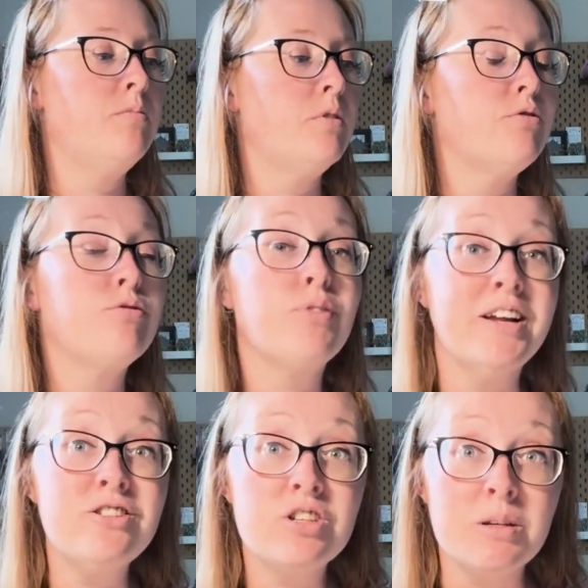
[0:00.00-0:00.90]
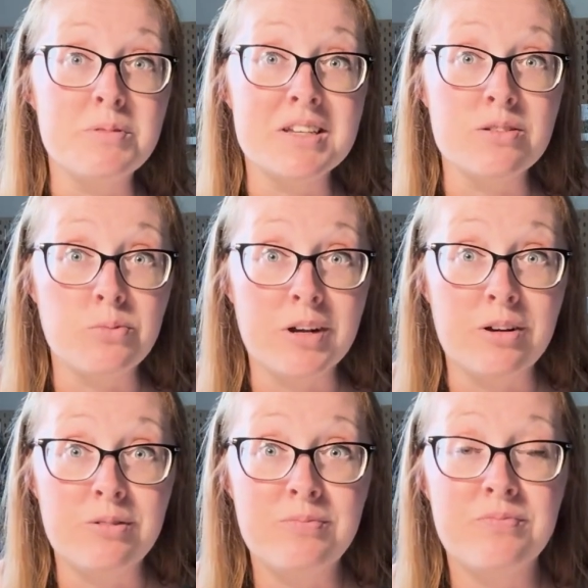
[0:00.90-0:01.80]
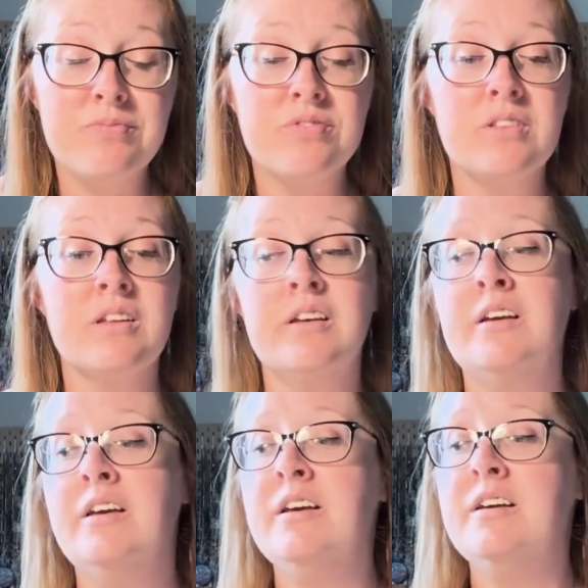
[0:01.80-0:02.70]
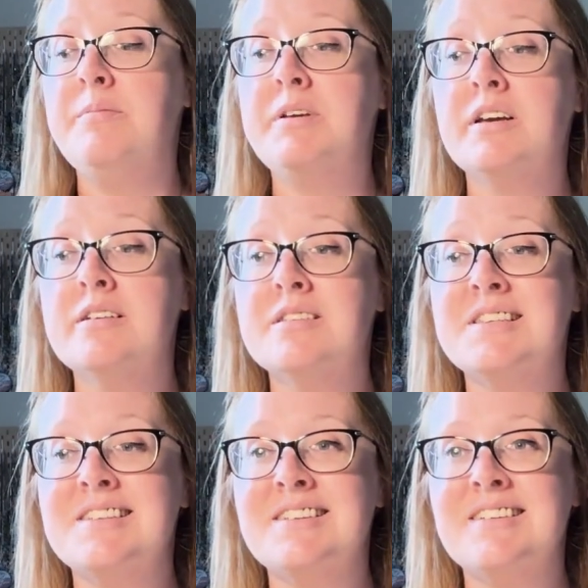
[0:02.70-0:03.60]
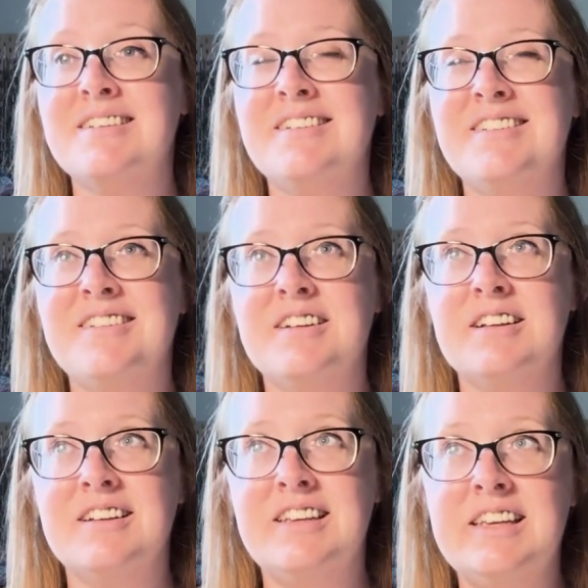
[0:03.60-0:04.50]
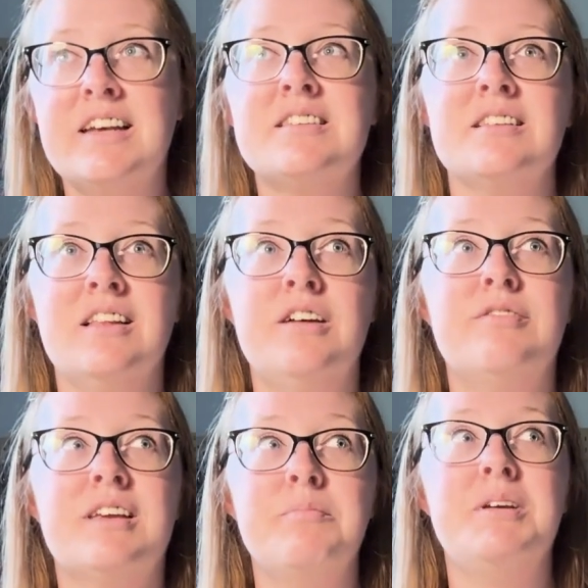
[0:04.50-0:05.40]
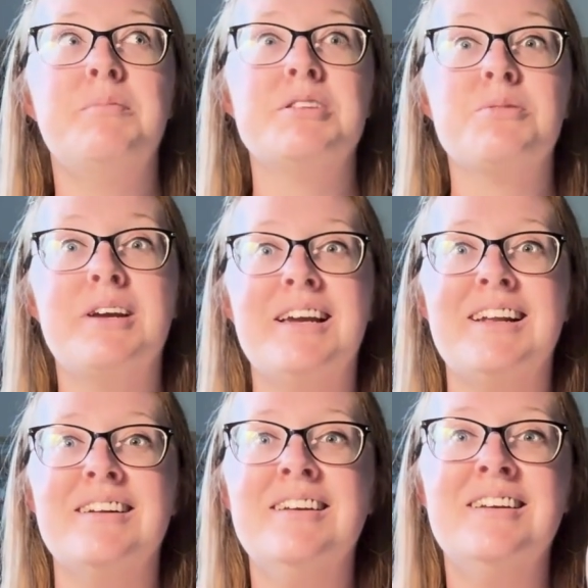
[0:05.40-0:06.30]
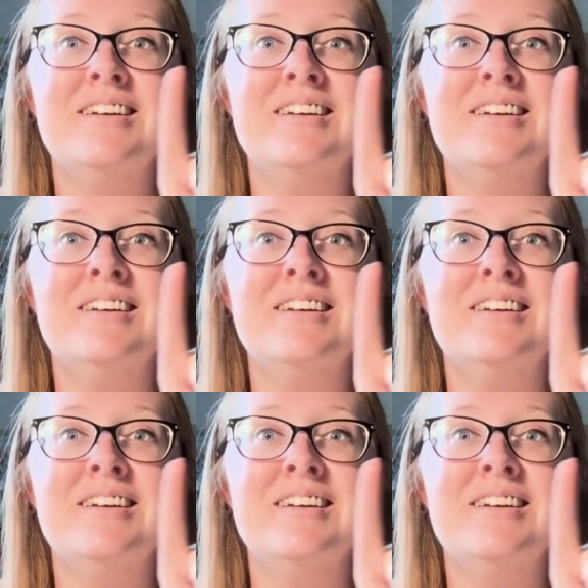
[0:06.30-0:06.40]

Friendships as well, because yes, love can be between